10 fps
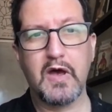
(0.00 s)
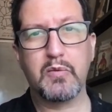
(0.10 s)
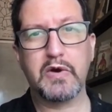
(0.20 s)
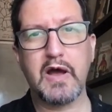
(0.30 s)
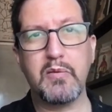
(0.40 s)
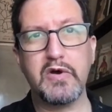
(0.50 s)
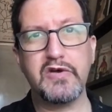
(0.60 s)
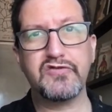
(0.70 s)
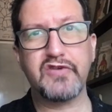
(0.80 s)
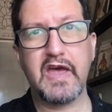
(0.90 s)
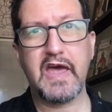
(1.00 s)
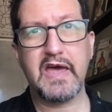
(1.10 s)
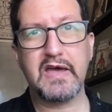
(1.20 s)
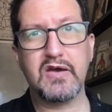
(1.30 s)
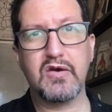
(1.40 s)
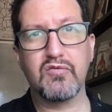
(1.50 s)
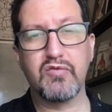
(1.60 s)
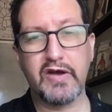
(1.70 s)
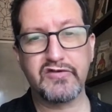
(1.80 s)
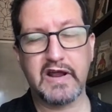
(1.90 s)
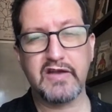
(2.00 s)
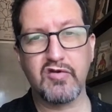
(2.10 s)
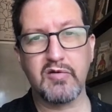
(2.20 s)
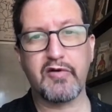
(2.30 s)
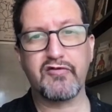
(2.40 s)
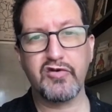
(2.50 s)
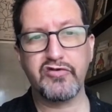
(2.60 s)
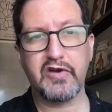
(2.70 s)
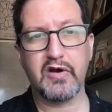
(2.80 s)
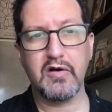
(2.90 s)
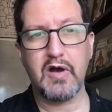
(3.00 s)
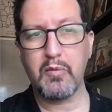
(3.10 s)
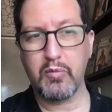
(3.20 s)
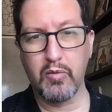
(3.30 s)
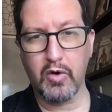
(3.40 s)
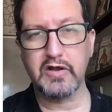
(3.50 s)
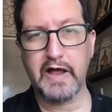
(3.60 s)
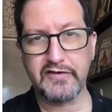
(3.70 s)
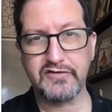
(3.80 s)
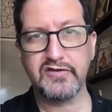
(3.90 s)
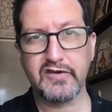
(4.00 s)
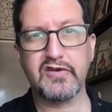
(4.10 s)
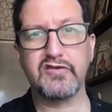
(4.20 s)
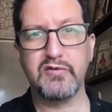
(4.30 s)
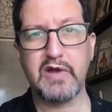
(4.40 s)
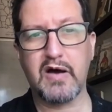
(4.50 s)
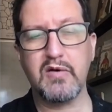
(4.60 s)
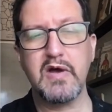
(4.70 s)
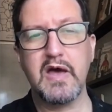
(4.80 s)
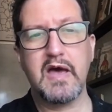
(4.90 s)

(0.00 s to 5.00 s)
When I was a resident during my first year, I wore glasses as I do now,